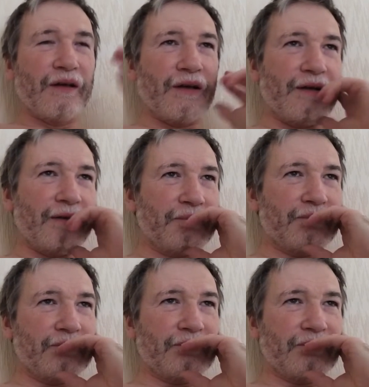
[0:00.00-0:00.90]

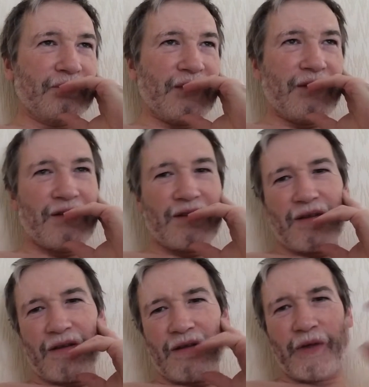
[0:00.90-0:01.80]
and this,
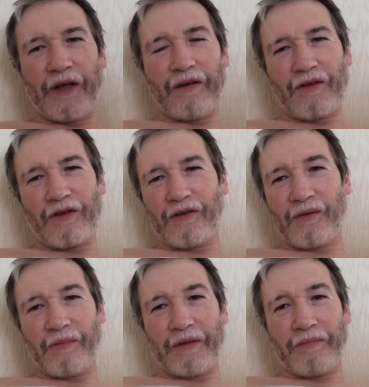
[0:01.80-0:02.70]
here we go. This is
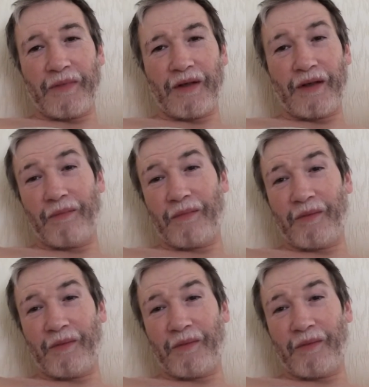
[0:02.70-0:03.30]
all about me.